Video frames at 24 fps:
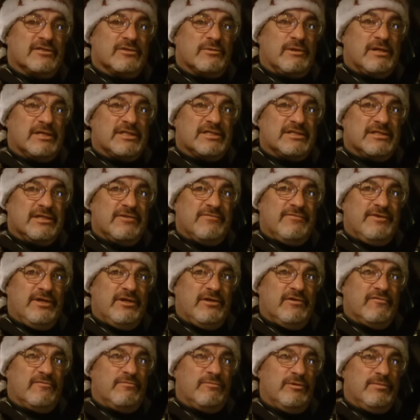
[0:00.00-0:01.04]
for watching another
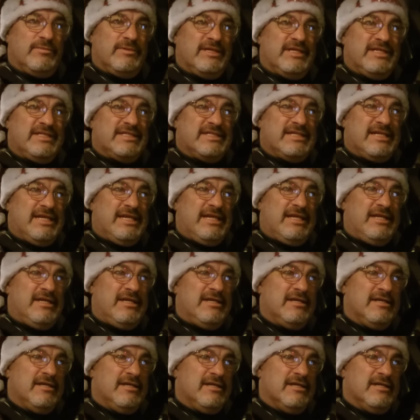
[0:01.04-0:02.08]
video from Uber DC